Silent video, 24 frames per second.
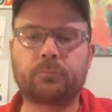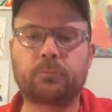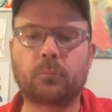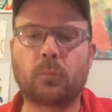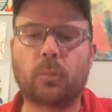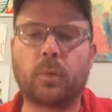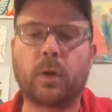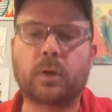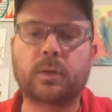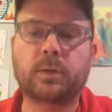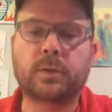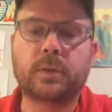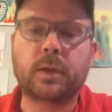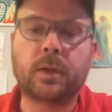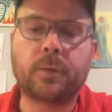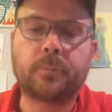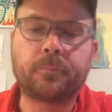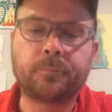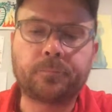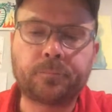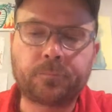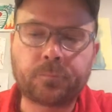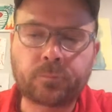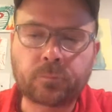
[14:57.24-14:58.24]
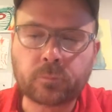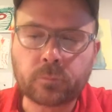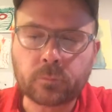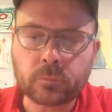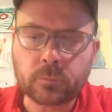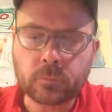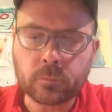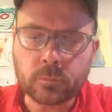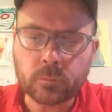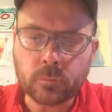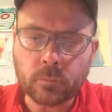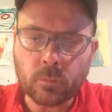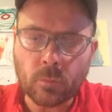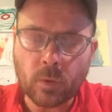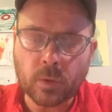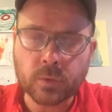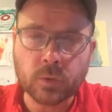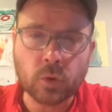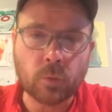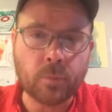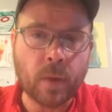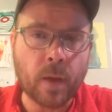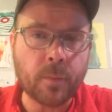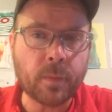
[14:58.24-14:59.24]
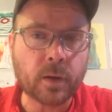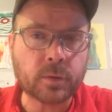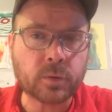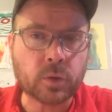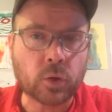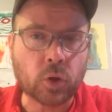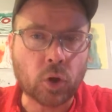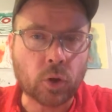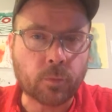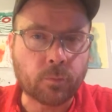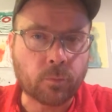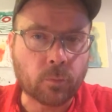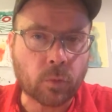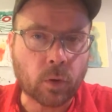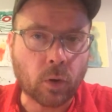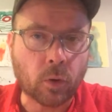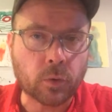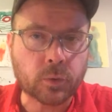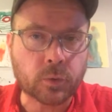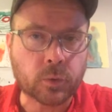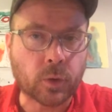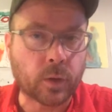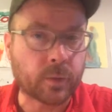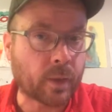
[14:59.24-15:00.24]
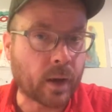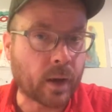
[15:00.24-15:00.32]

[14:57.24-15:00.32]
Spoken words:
you might say. So maybe I should look closer at